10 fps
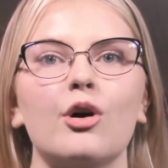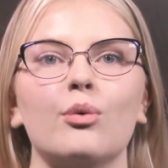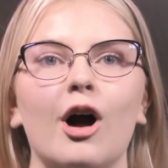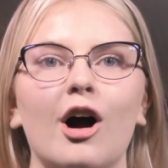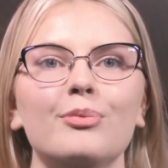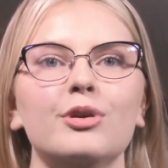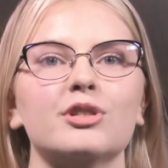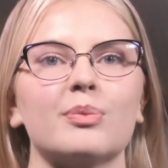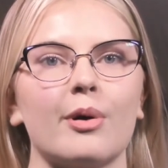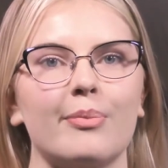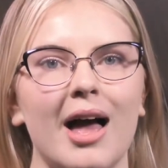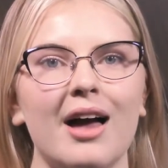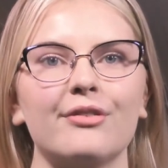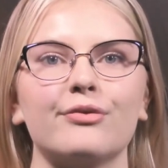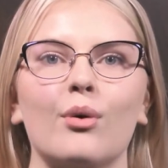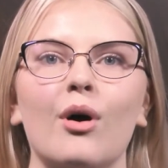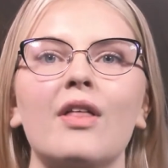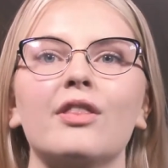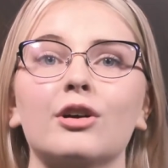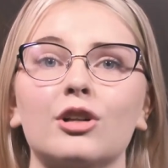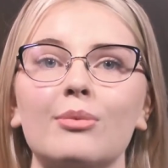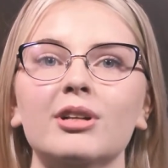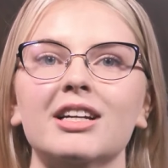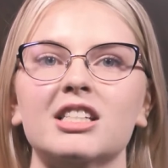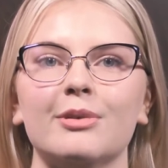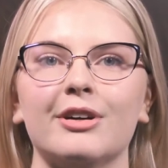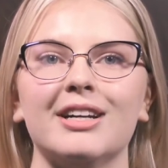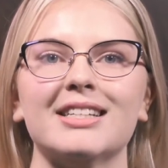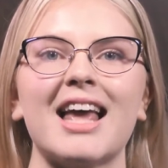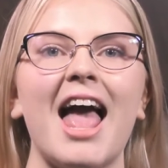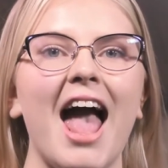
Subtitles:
will help you to prepare for the Global Experience,